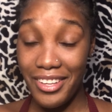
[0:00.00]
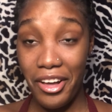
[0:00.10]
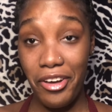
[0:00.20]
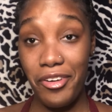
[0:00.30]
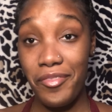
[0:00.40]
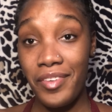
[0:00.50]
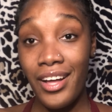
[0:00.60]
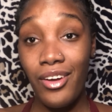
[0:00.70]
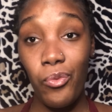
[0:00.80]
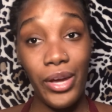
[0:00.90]
of
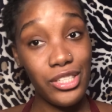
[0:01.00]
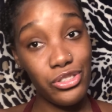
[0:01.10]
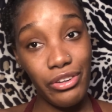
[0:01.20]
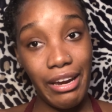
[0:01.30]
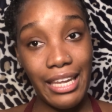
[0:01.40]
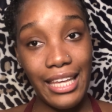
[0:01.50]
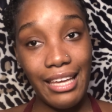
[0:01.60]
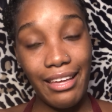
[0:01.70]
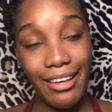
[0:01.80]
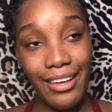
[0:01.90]
waist
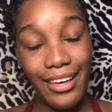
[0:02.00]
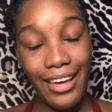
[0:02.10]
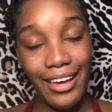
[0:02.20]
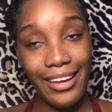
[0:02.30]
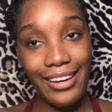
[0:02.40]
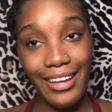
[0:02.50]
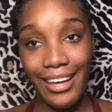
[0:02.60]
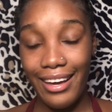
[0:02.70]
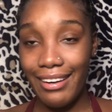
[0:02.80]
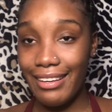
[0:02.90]
training and
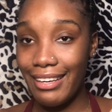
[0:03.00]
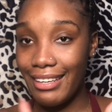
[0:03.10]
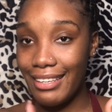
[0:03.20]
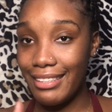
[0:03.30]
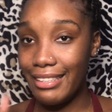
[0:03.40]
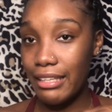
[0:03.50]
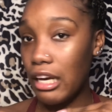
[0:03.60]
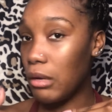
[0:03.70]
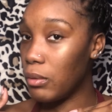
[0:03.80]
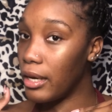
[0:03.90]
how to get a
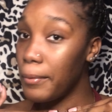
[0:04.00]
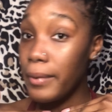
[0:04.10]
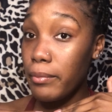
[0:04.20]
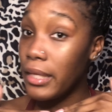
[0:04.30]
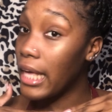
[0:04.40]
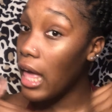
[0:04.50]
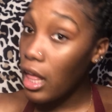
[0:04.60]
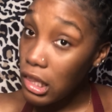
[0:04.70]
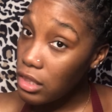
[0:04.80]
DIY BBL.